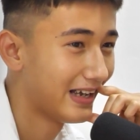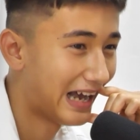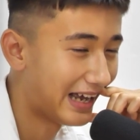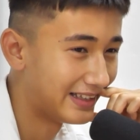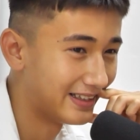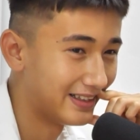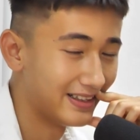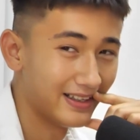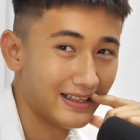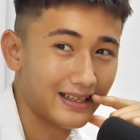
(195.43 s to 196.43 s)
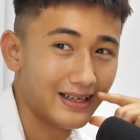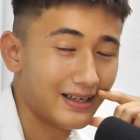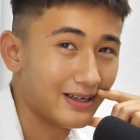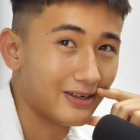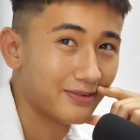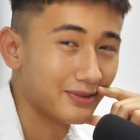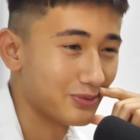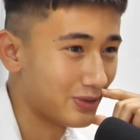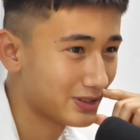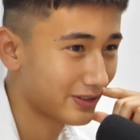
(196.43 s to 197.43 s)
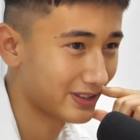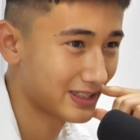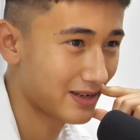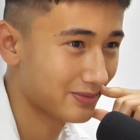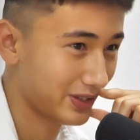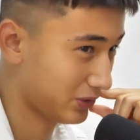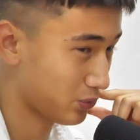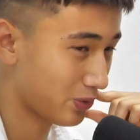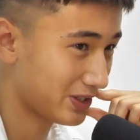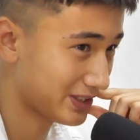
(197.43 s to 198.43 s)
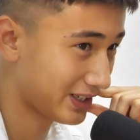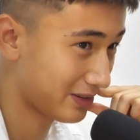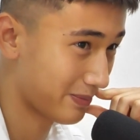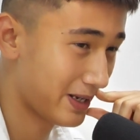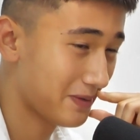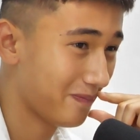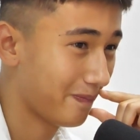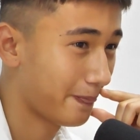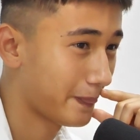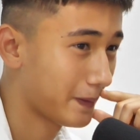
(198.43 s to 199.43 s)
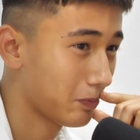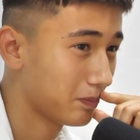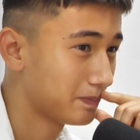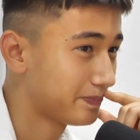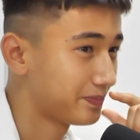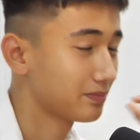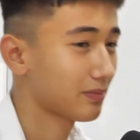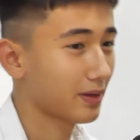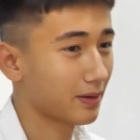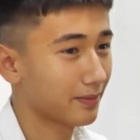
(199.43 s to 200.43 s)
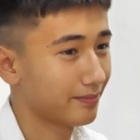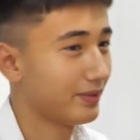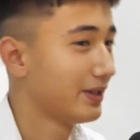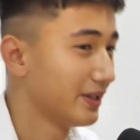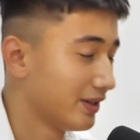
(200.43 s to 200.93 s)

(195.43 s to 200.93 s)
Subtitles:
And then when's our exams? Like 22nd of May? 22nd, 23rd, yeah.